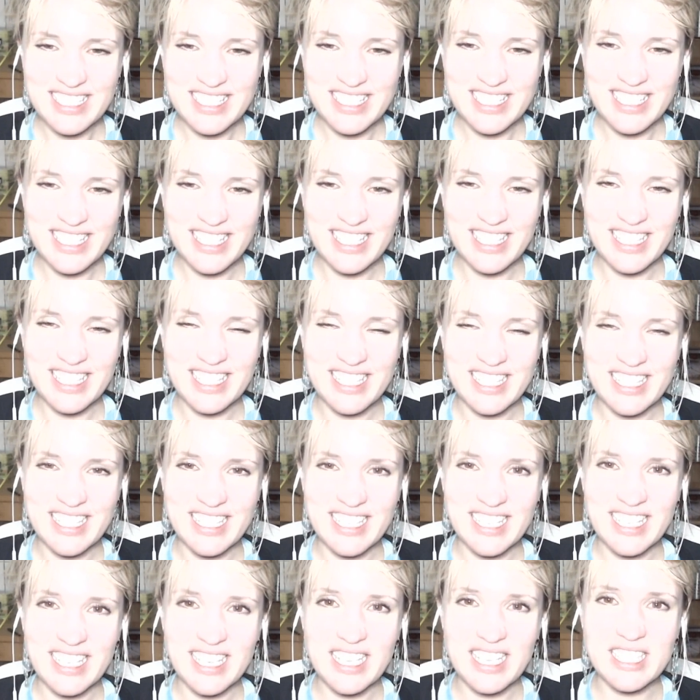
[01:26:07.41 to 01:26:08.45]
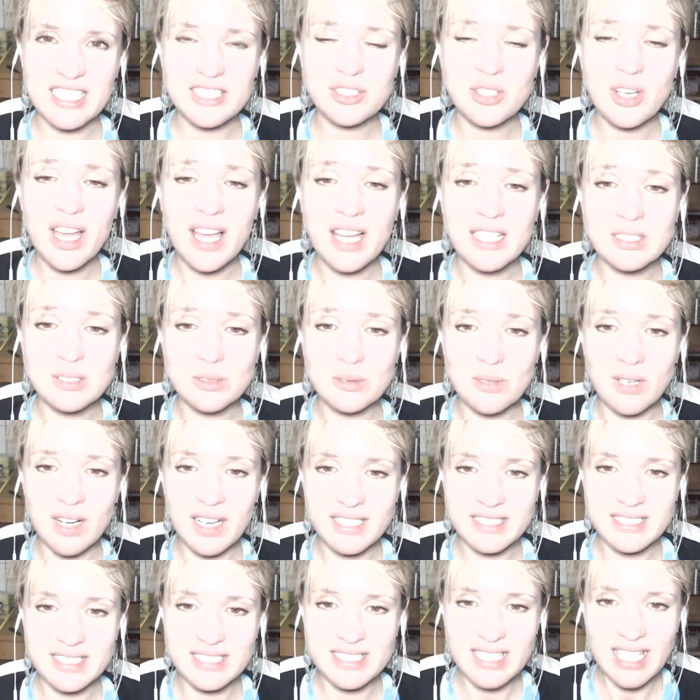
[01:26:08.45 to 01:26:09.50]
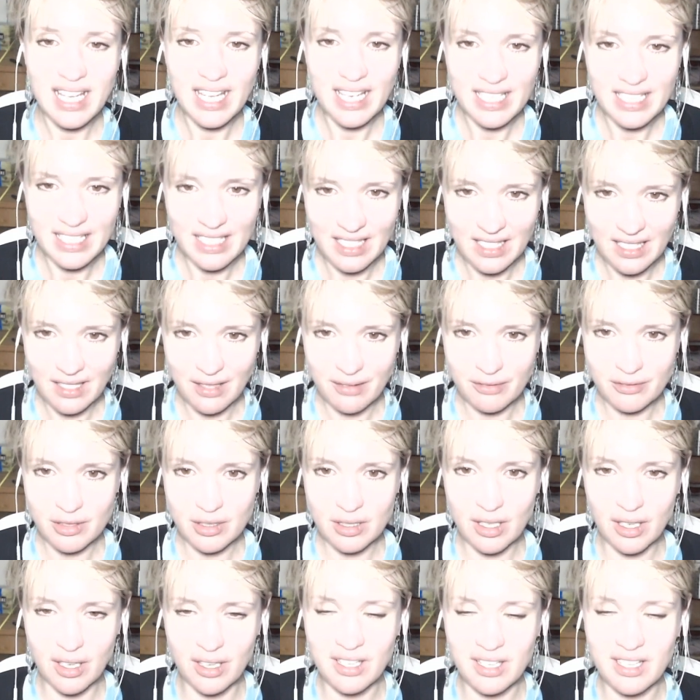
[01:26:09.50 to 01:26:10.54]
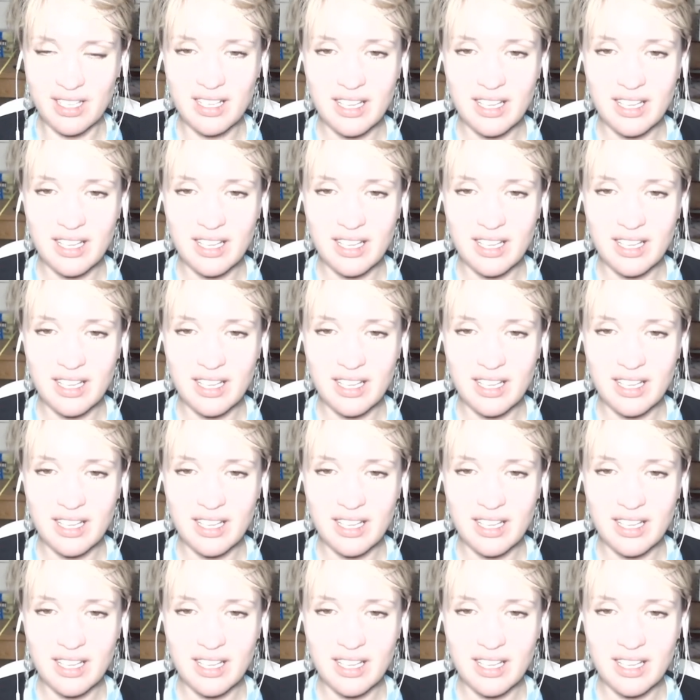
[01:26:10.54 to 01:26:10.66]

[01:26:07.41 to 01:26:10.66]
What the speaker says: Yeah. And is your head all right today after you?